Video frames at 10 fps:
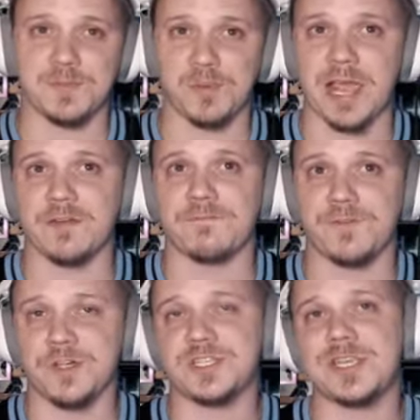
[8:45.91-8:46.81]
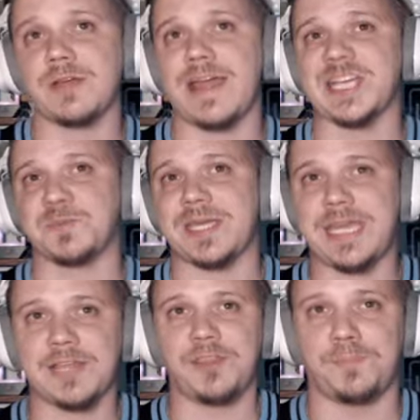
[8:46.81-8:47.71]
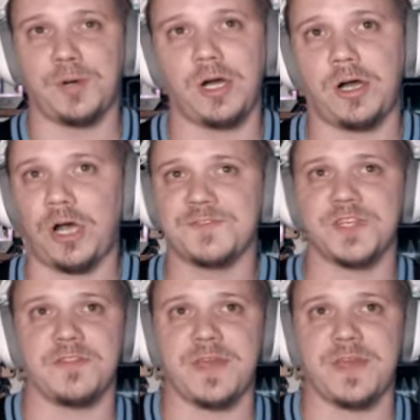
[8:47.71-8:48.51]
Breiner first here as we kick the ball off to